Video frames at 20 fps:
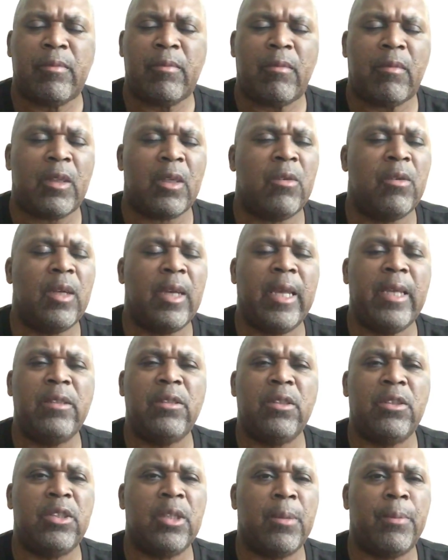
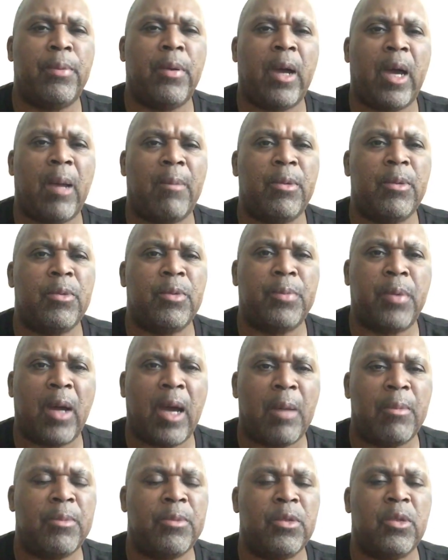relationship problems,
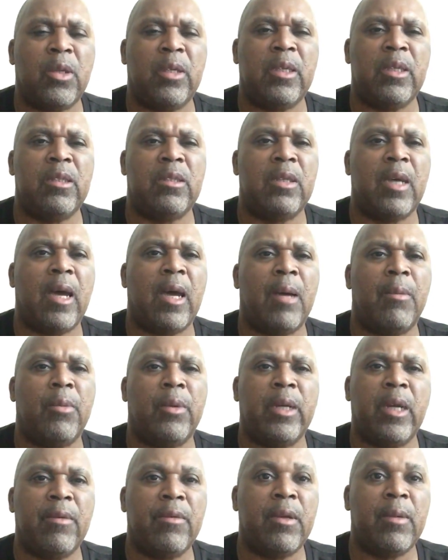problems on the job,
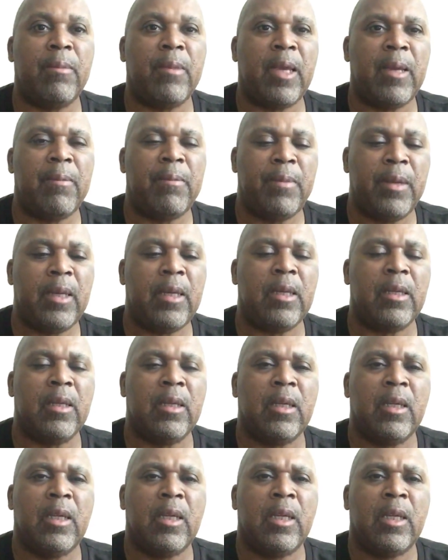whatever it may be,
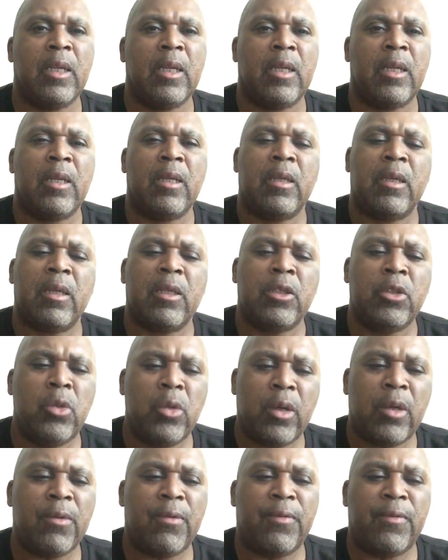you
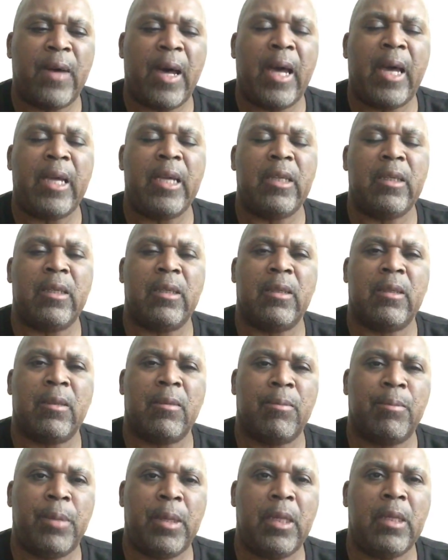can find
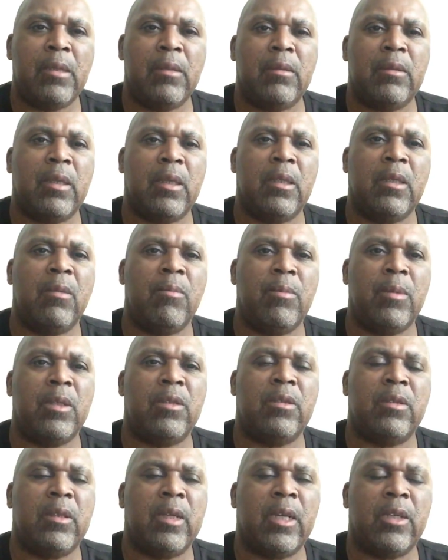peace in the
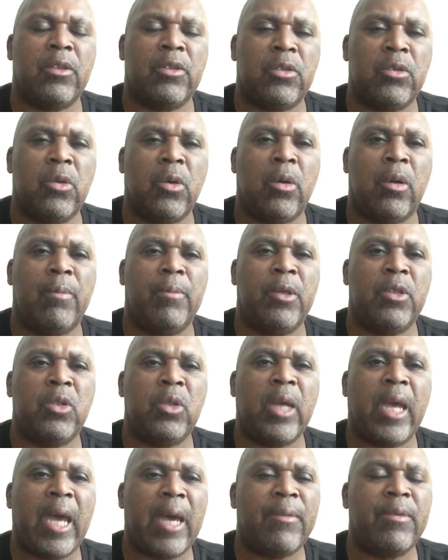midst of that storm, but you
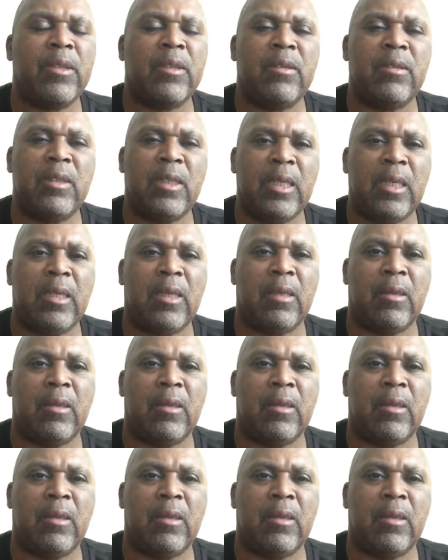have to seek it.